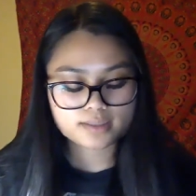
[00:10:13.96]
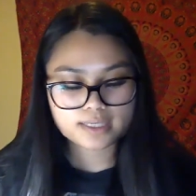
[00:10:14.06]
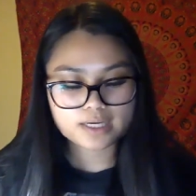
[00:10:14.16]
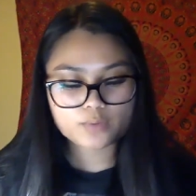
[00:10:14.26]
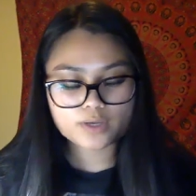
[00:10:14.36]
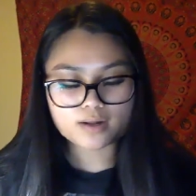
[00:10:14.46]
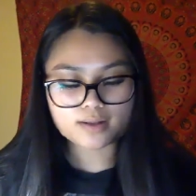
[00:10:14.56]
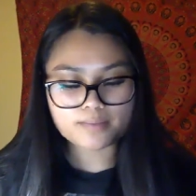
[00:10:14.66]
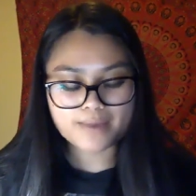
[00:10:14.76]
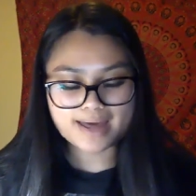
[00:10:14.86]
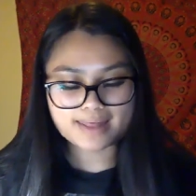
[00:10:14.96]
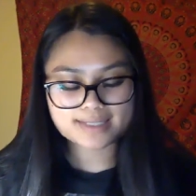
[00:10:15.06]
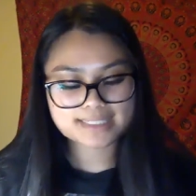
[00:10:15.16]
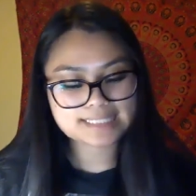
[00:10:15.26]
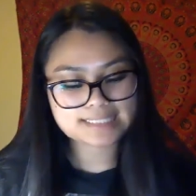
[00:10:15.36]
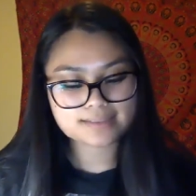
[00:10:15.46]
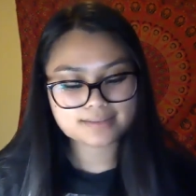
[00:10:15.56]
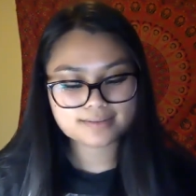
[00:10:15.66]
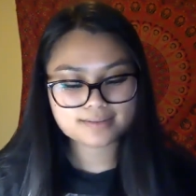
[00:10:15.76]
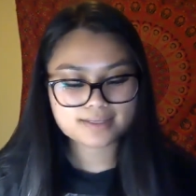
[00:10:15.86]
Here we call it maths,
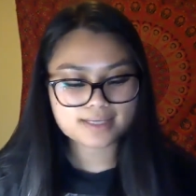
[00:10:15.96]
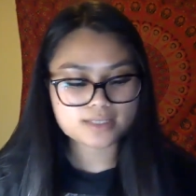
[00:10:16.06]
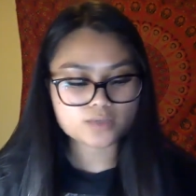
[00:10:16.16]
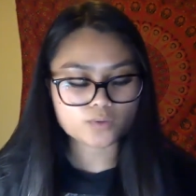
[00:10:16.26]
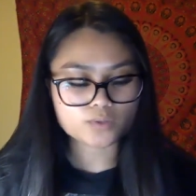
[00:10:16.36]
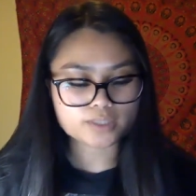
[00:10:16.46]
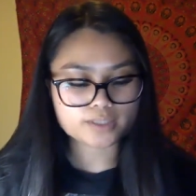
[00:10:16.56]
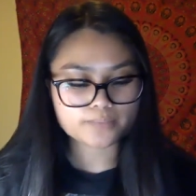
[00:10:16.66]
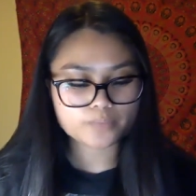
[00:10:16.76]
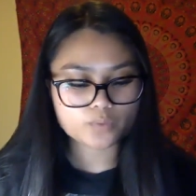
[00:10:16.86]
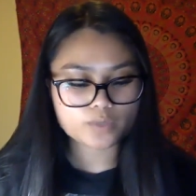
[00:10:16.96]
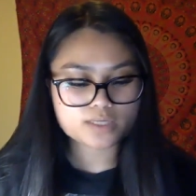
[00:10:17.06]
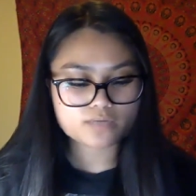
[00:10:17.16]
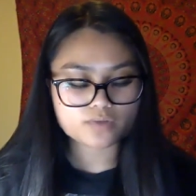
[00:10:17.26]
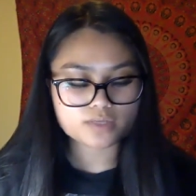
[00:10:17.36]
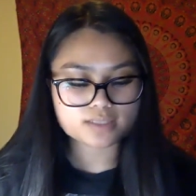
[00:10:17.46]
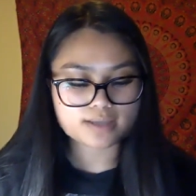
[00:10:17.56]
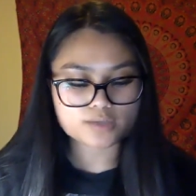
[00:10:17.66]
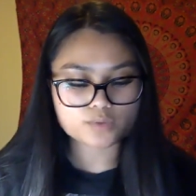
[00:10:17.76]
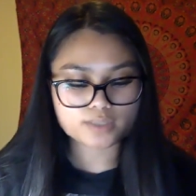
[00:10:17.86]
he told her, reaching for the
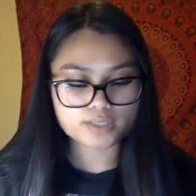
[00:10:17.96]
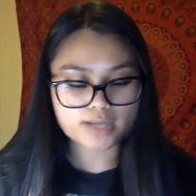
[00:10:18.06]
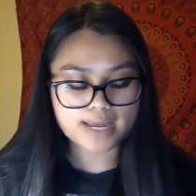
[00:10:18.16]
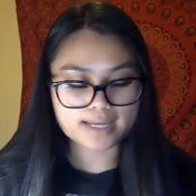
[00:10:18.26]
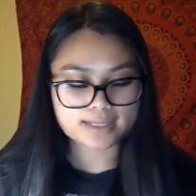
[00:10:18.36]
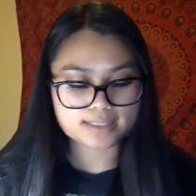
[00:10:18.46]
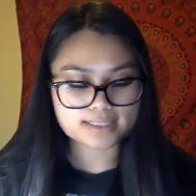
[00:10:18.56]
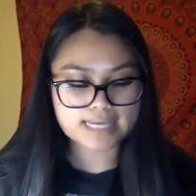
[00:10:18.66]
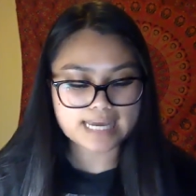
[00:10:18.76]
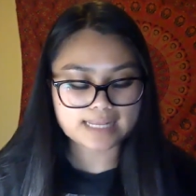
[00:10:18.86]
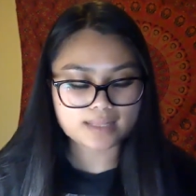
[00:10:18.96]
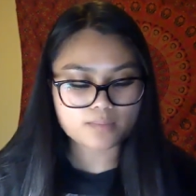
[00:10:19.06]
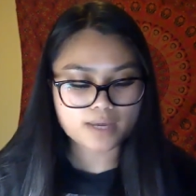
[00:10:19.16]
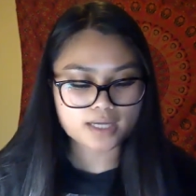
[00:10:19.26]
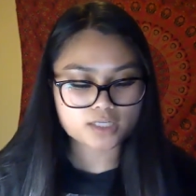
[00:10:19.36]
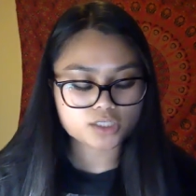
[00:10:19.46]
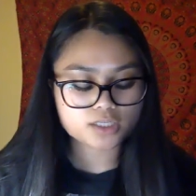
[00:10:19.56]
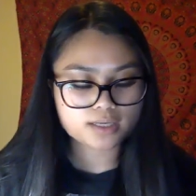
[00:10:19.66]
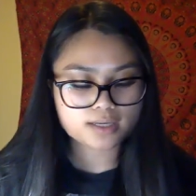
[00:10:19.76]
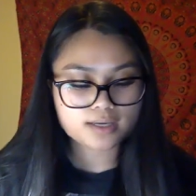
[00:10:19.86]
schedule in her hand and scanning the page.
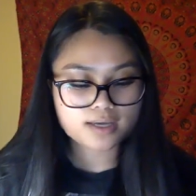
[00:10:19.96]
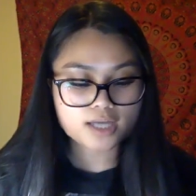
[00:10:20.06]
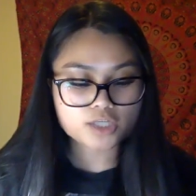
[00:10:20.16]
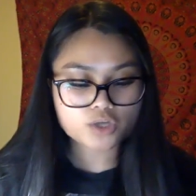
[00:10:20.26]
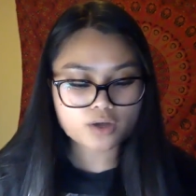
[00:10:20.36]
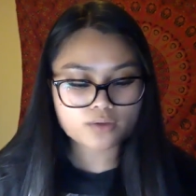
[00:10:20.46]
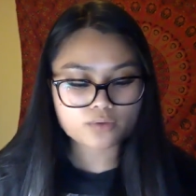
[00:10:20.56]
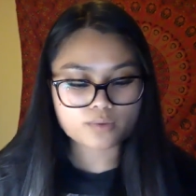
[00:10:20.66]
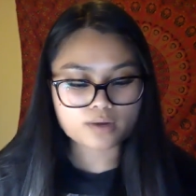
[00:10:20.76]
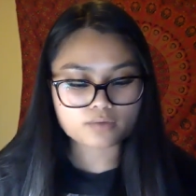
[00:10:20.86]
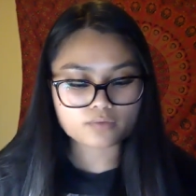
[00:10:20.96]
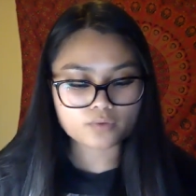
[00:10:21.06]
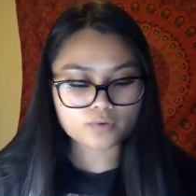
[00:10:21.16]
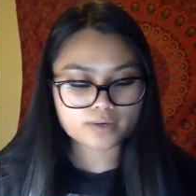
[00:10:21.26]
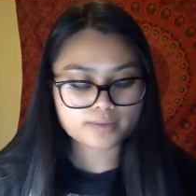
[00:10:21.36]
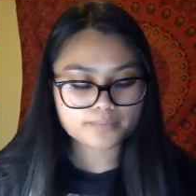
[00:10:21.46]
And you're on the wrong floor.